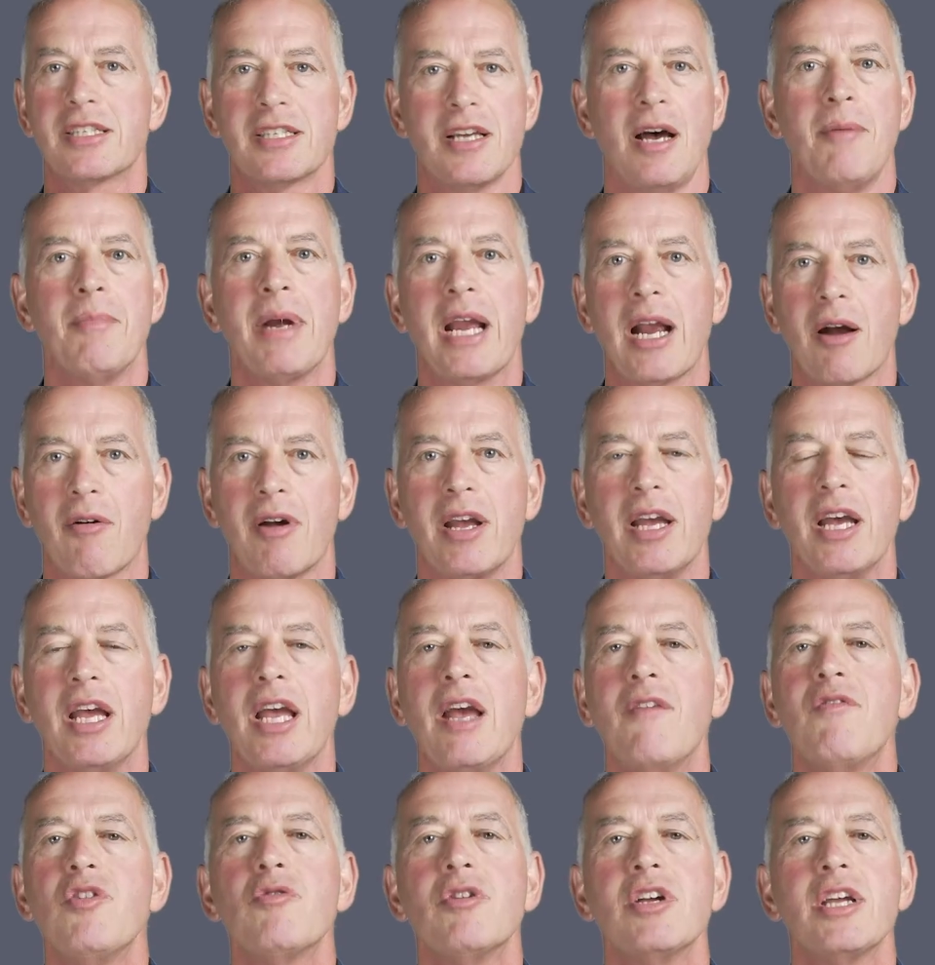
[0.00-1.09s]
some area.
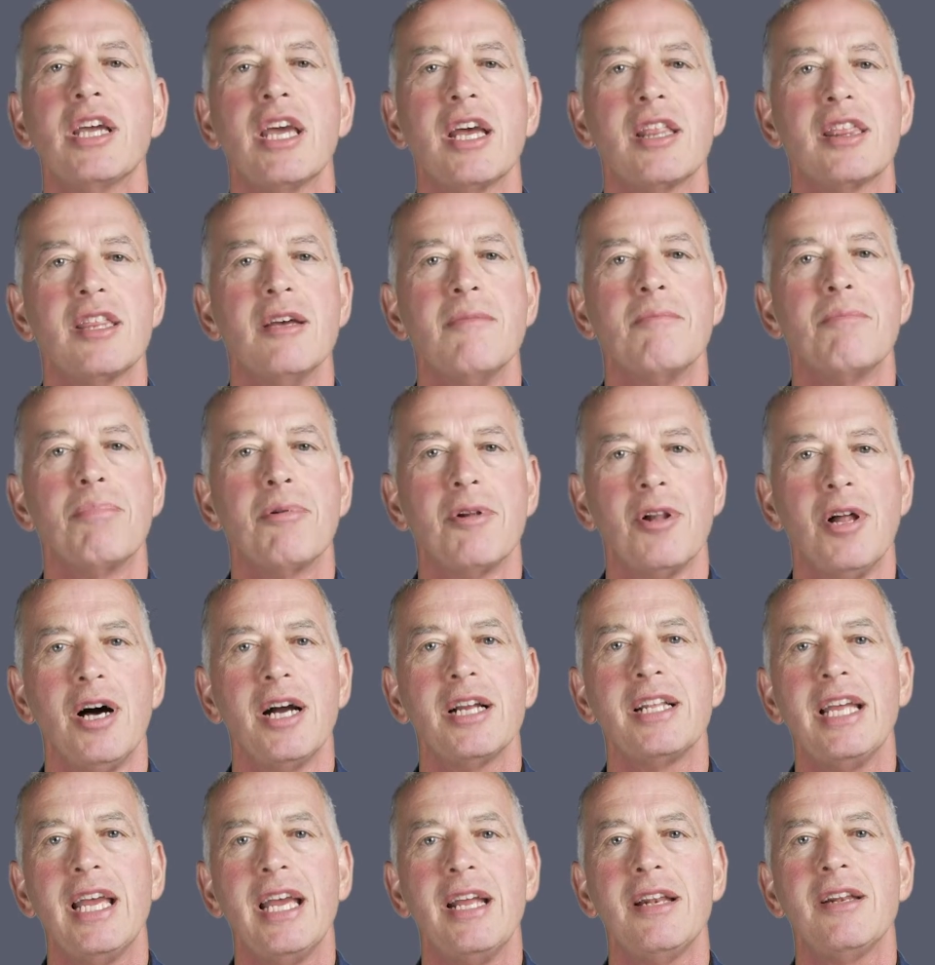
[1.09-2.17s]
If you can get them
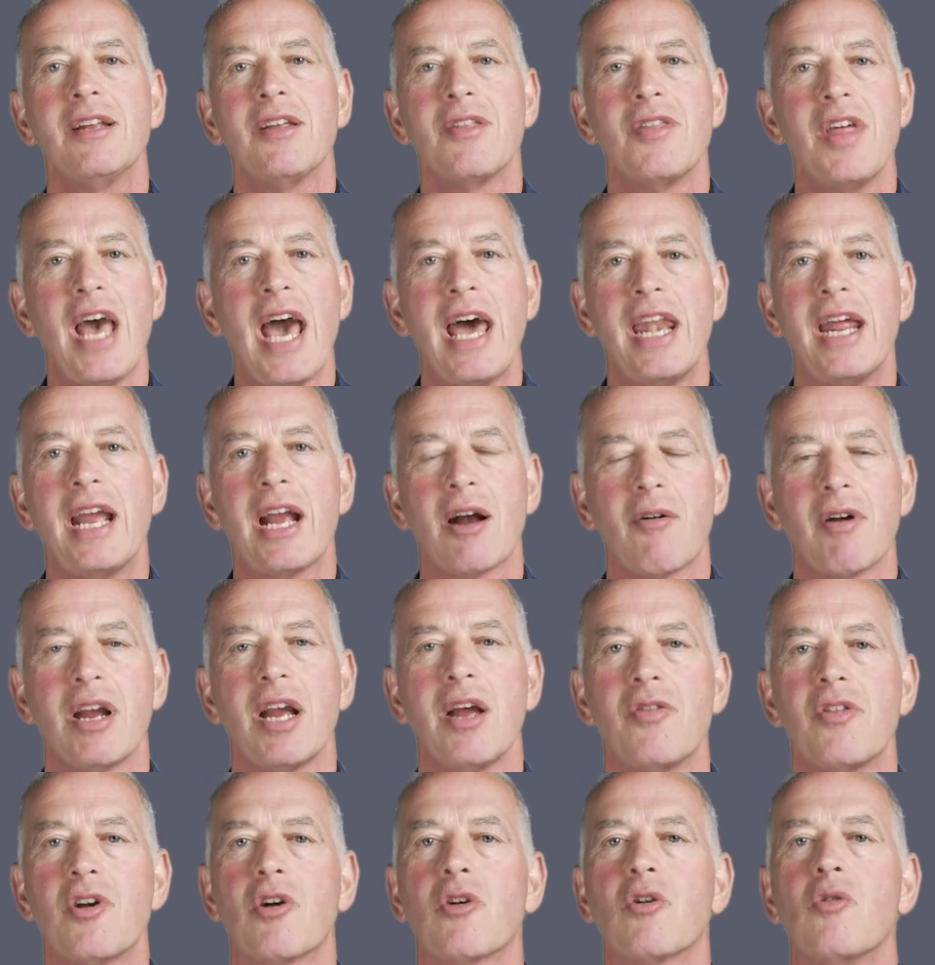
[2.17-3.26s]
plugged into that
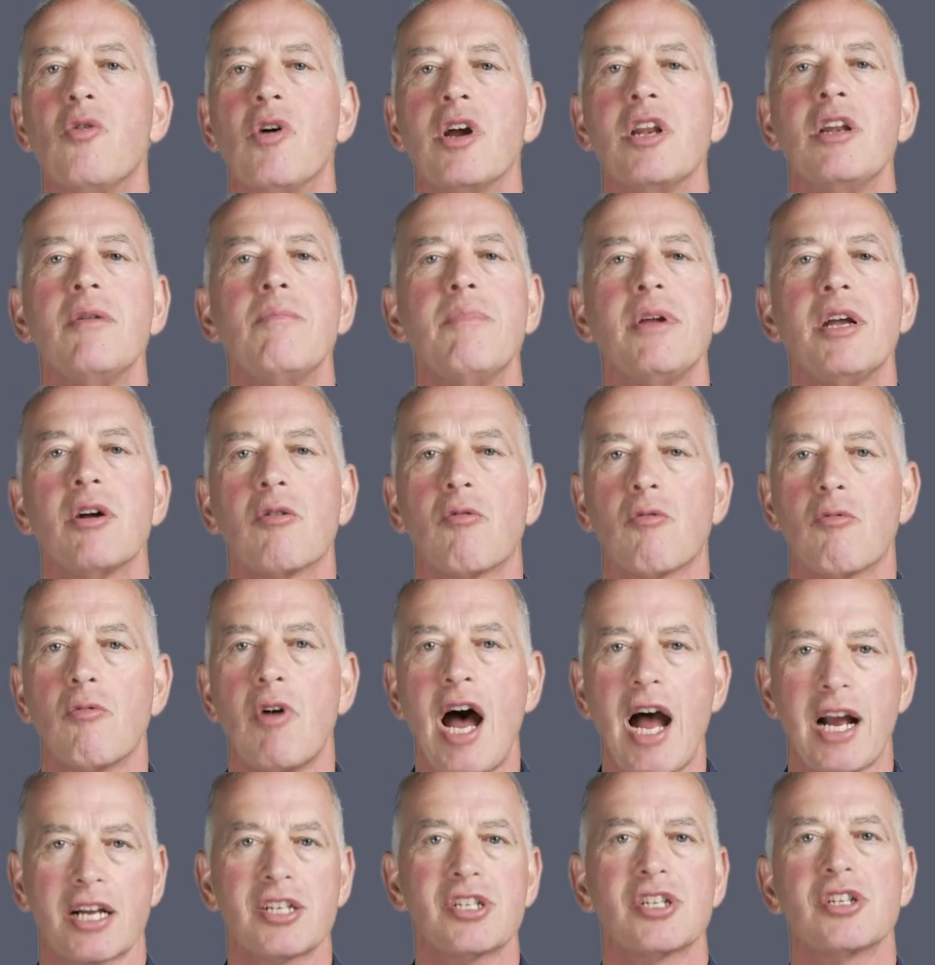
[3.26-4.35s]
area, they're going to be a
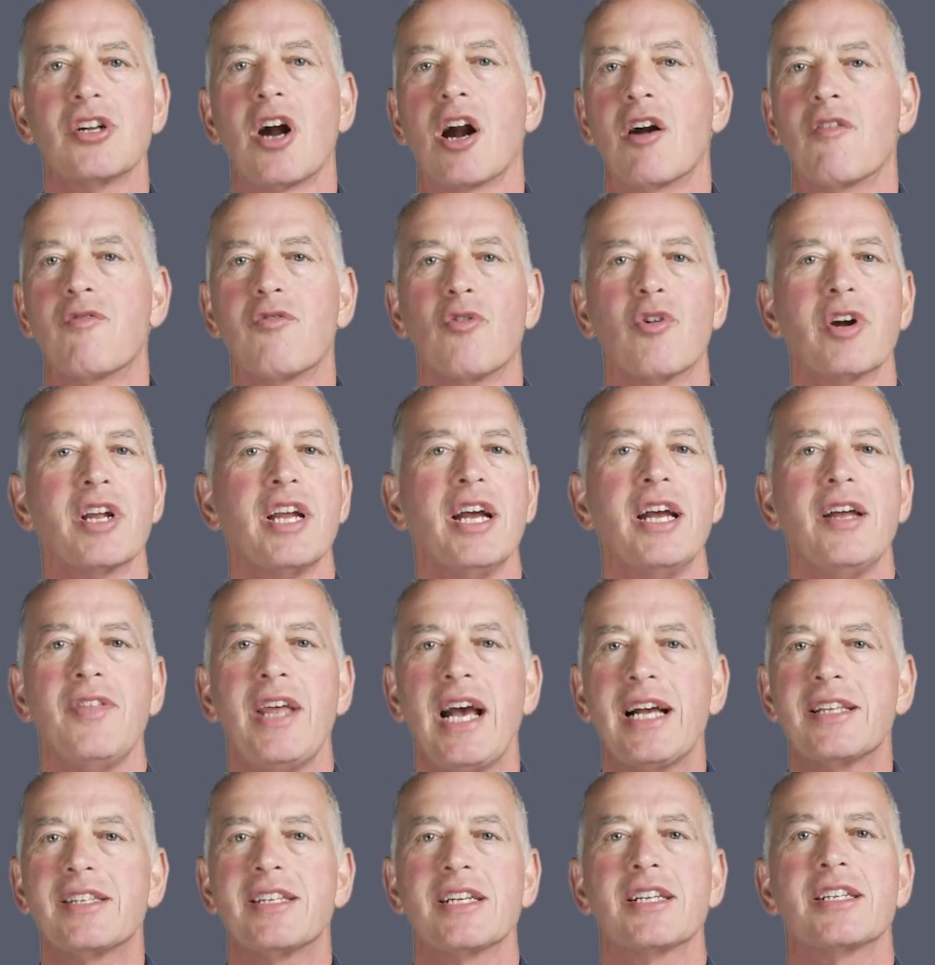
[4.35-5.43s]
rock star for you. And
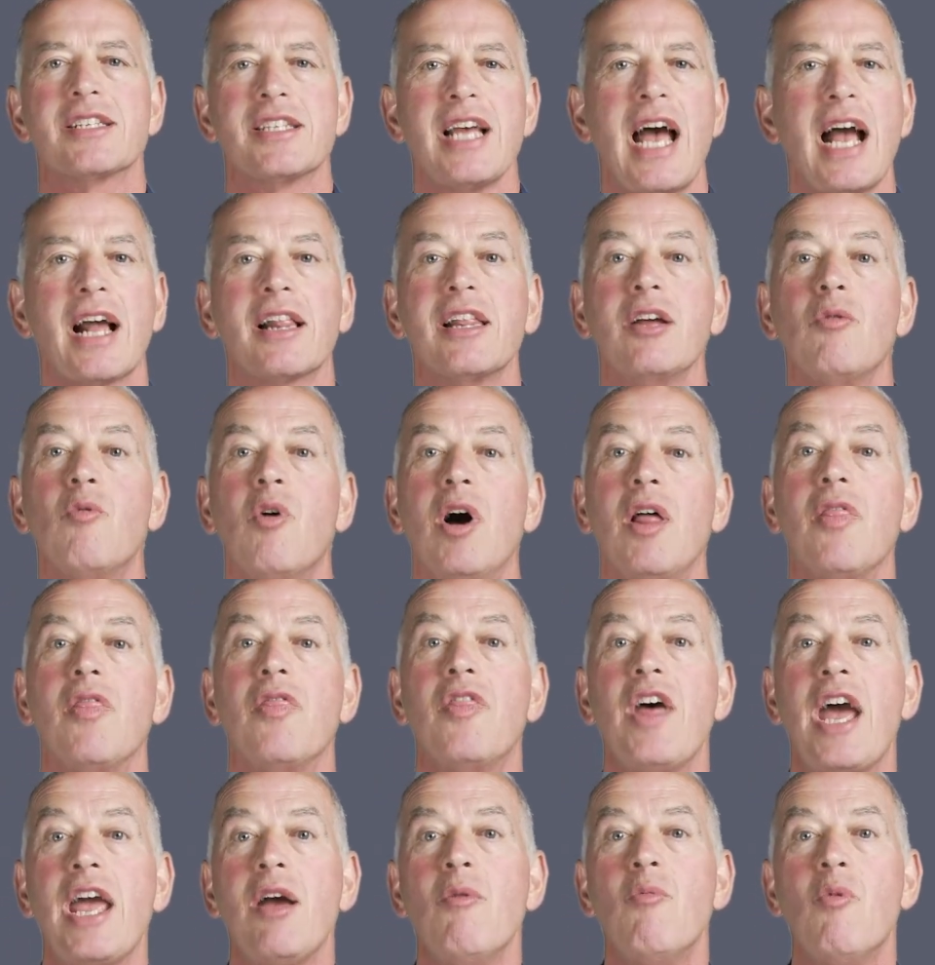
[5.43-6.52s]
that's exactly what
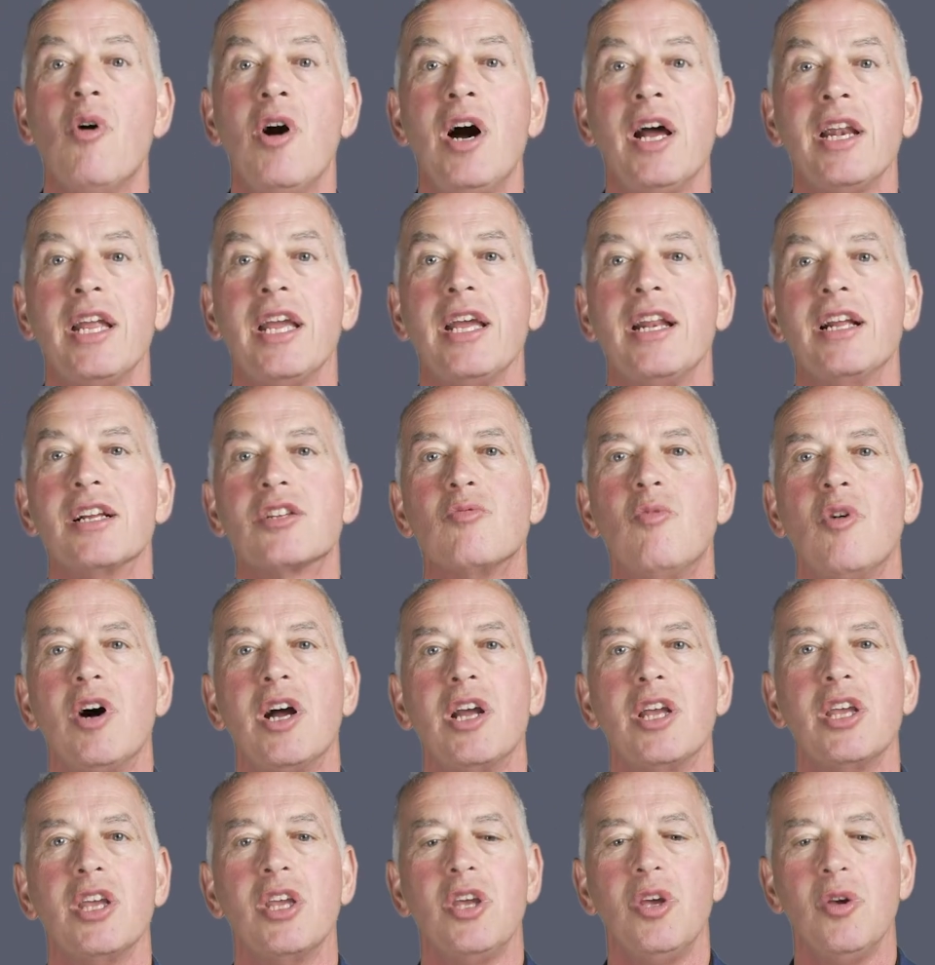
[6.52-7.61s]
they want, and it's
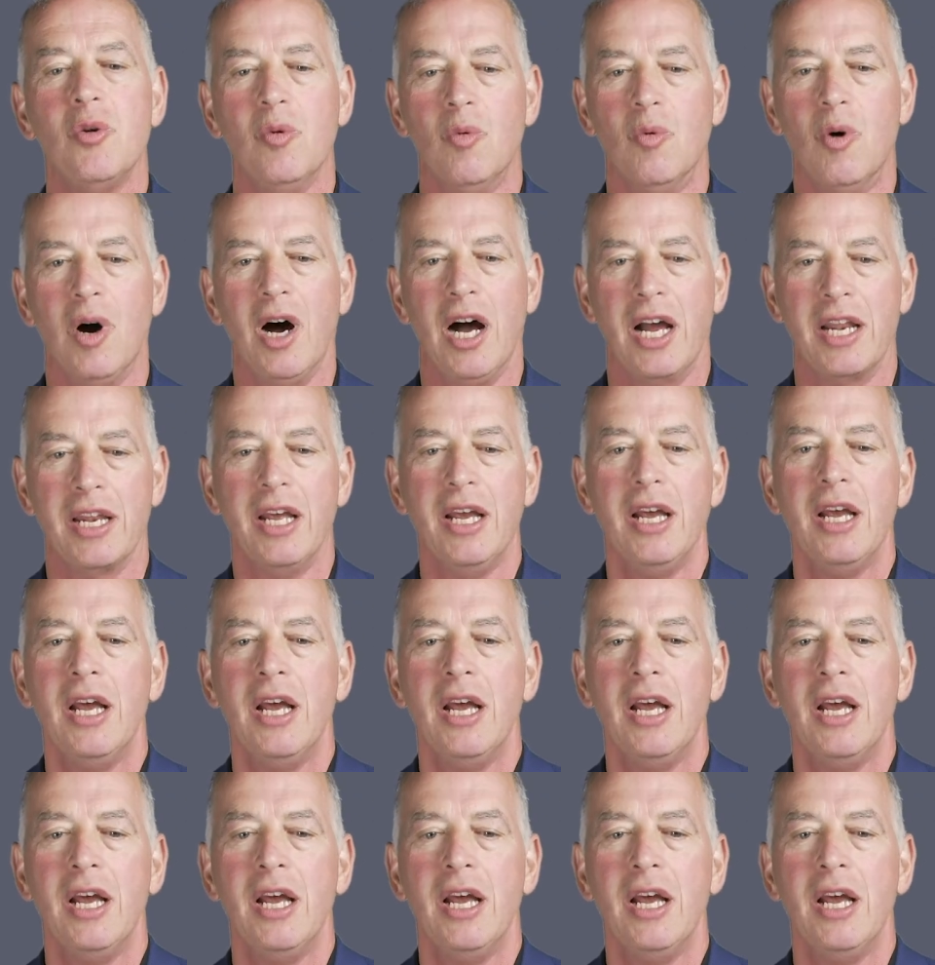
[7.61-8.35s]
what you want.